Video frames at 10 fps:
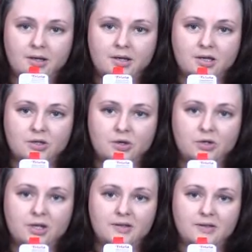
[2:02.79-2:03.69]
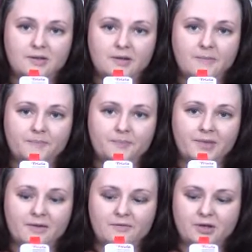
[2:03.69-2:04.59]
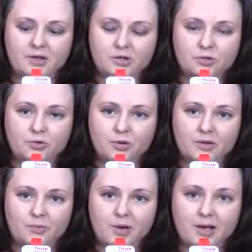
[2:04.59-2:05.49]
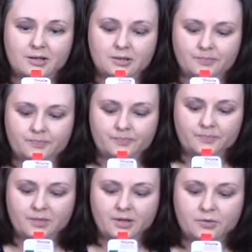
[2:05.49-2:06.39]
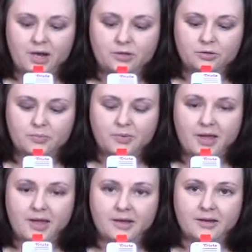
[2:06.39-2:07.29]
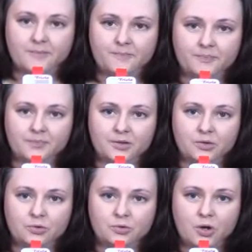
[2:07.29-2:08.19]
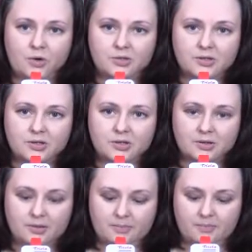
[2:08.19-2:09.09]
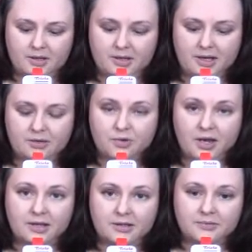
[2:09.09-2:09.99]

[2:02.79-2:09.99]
So you need finger 2 and 1 ready to play 2 notes, the pink and red.